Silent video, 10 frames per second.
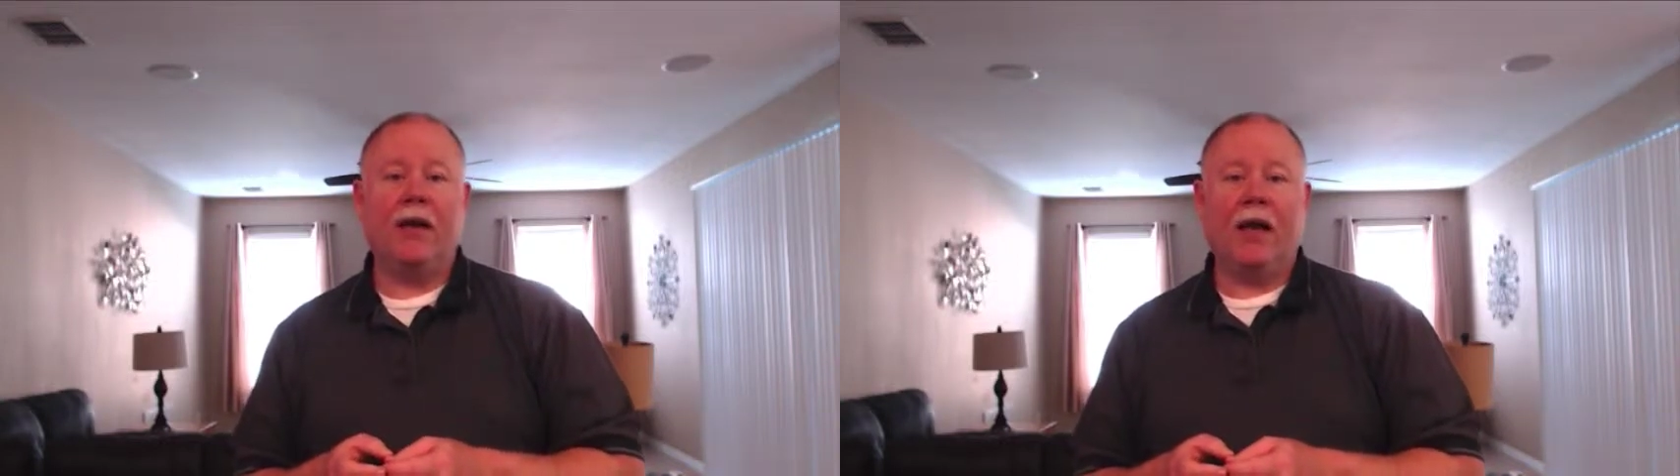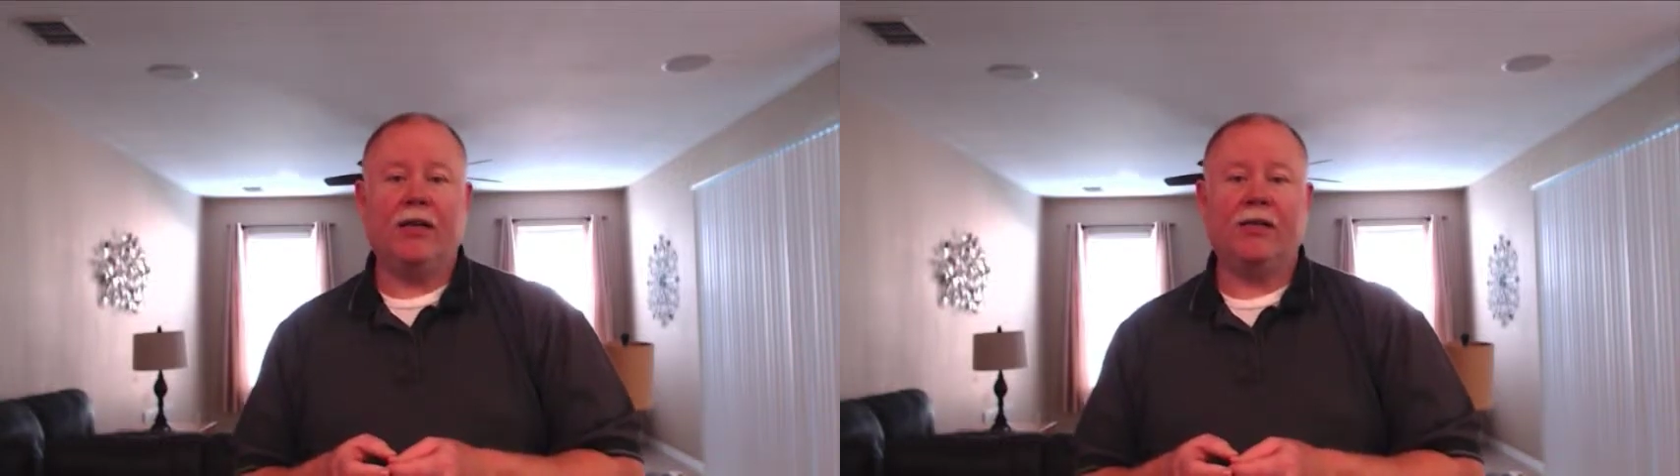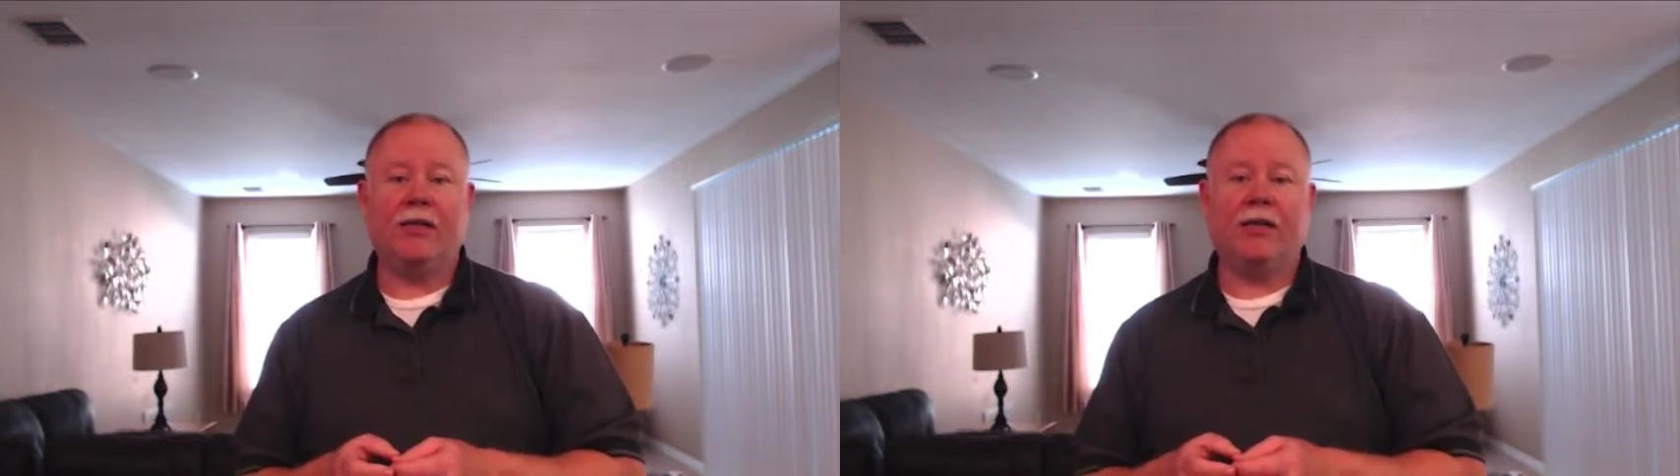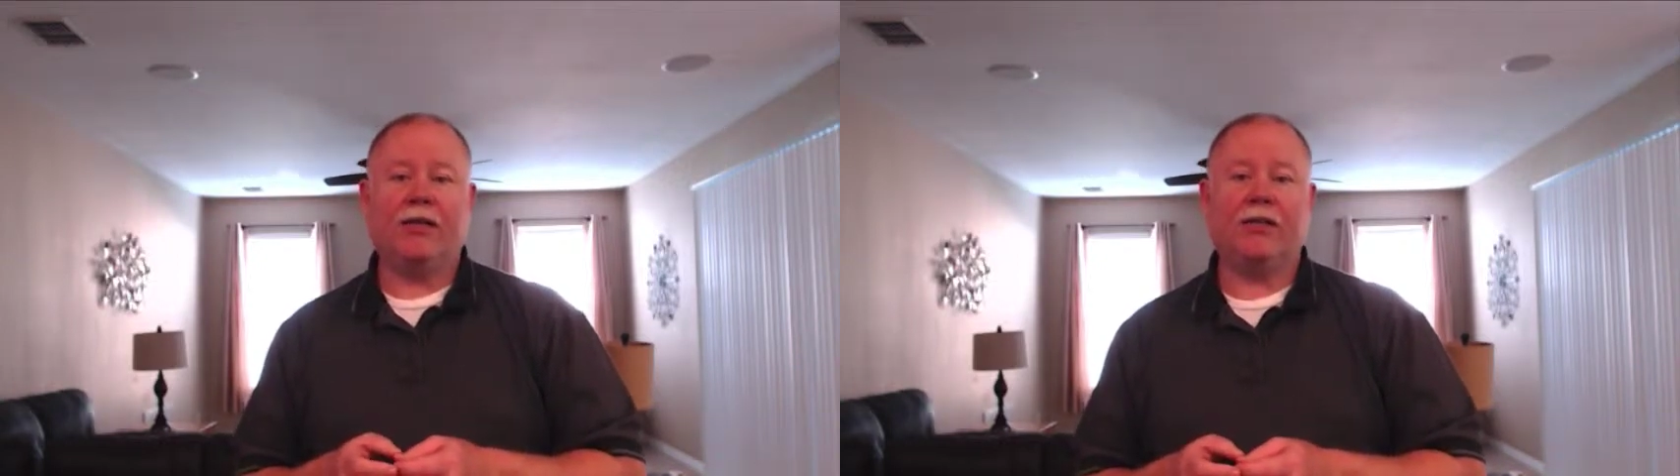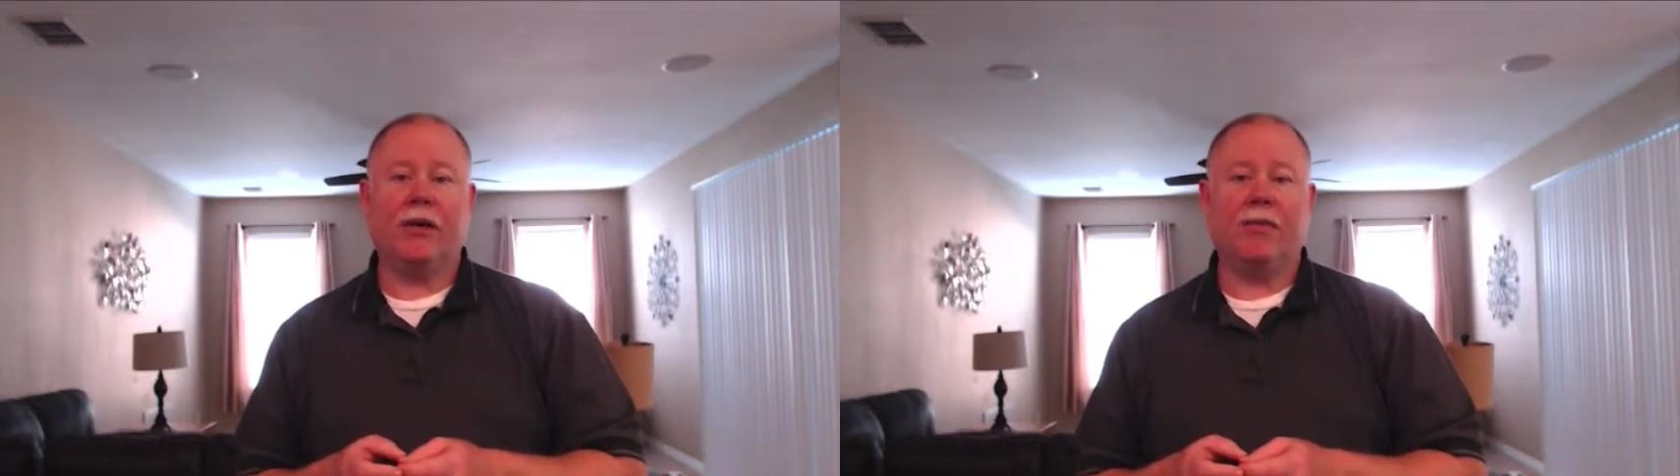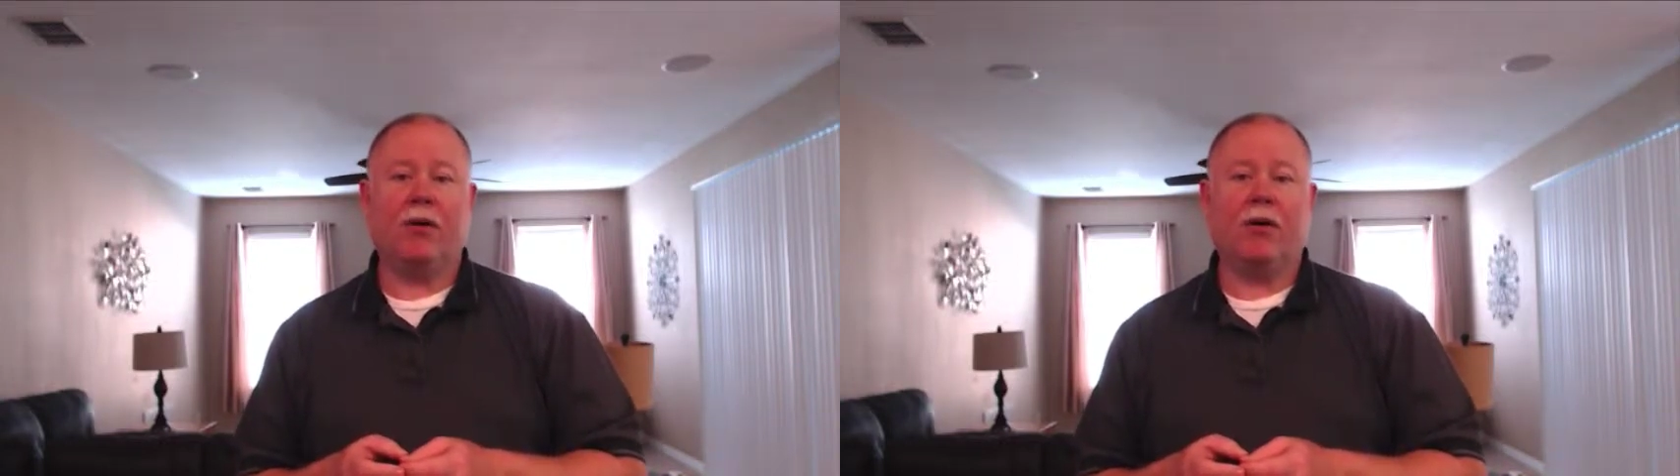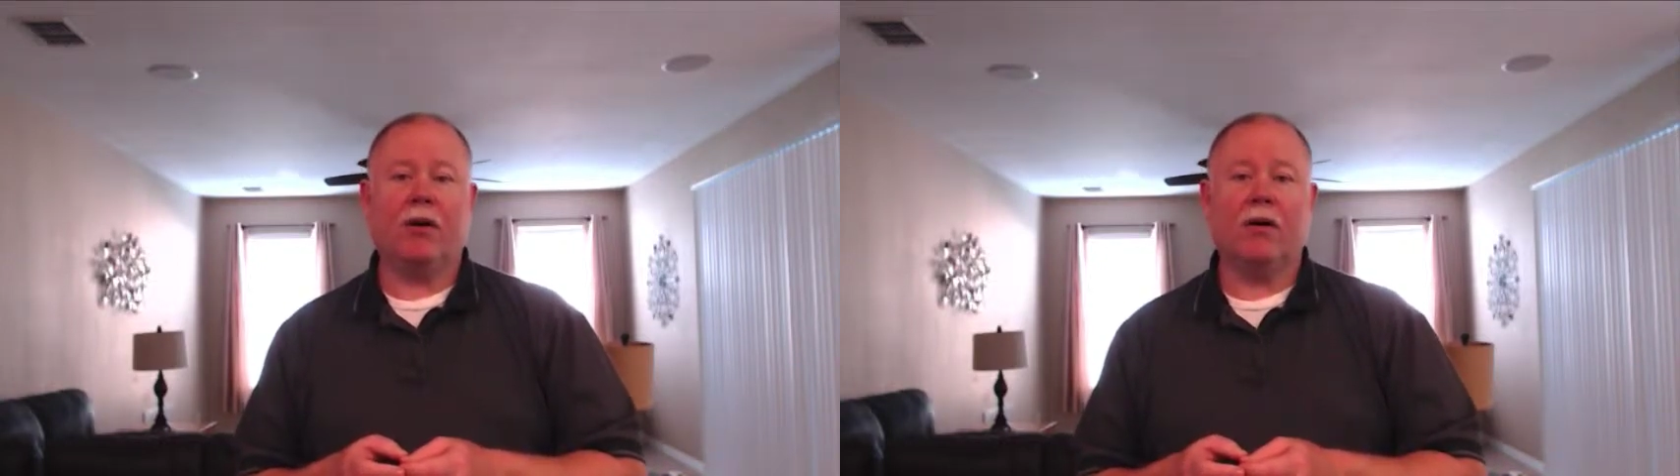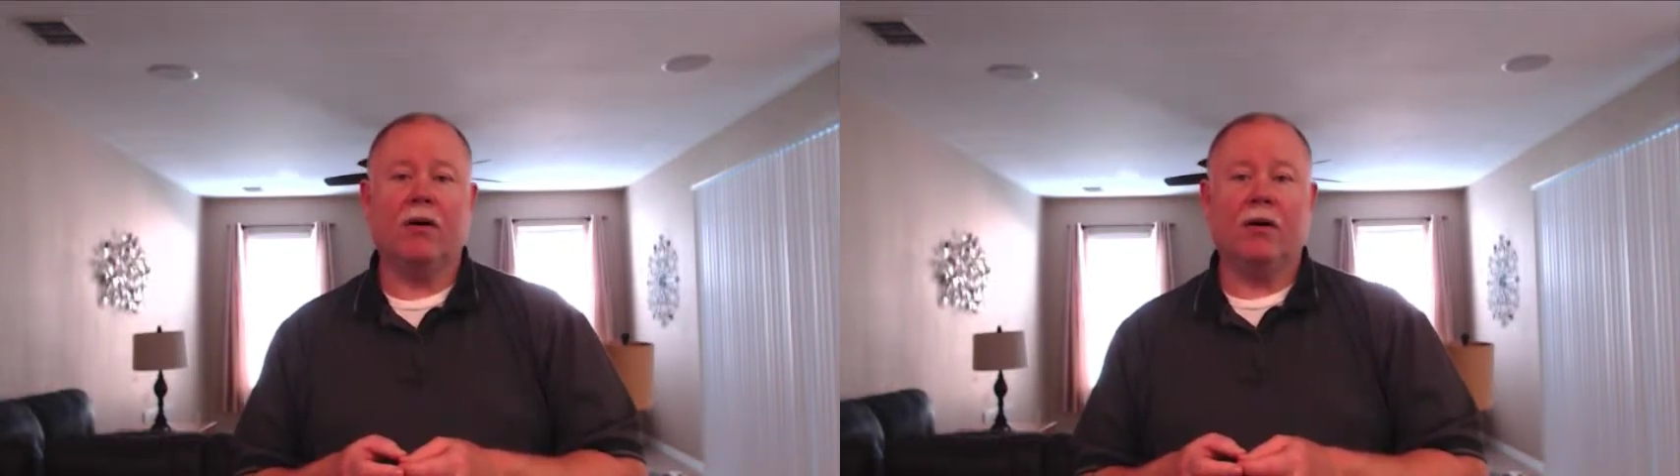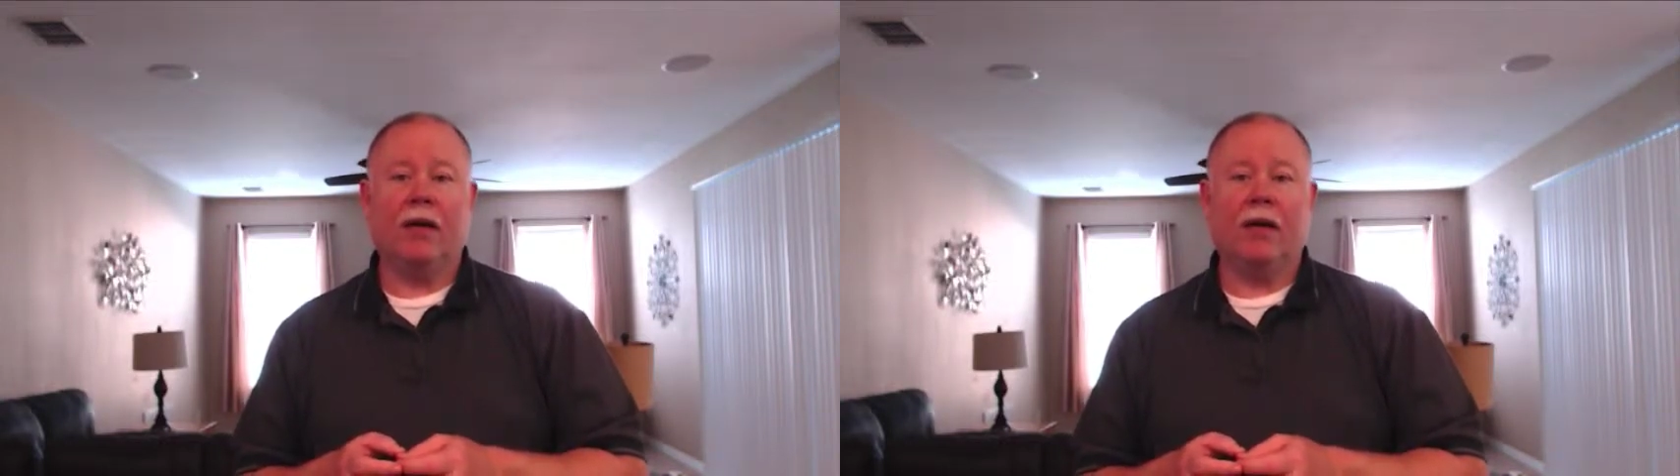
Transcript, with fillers: Agency Seminar